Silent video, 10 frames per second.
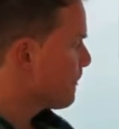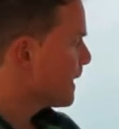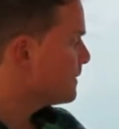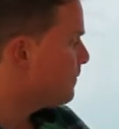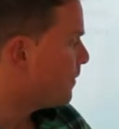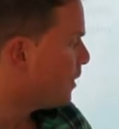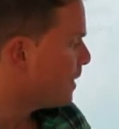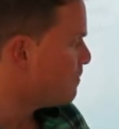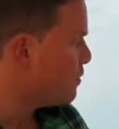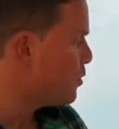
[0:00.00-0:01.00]
It's very
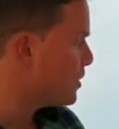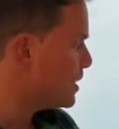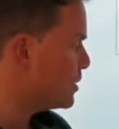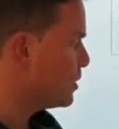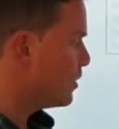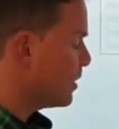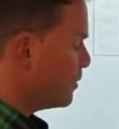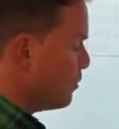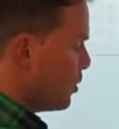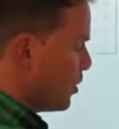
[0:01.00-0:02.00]
important to look at
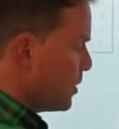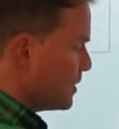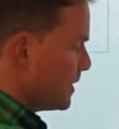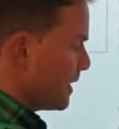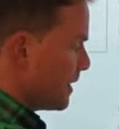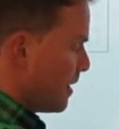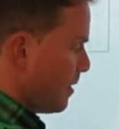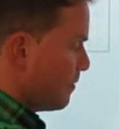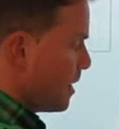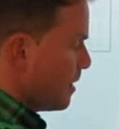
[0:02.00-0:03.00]
the words that
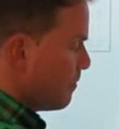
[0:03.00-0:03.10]
come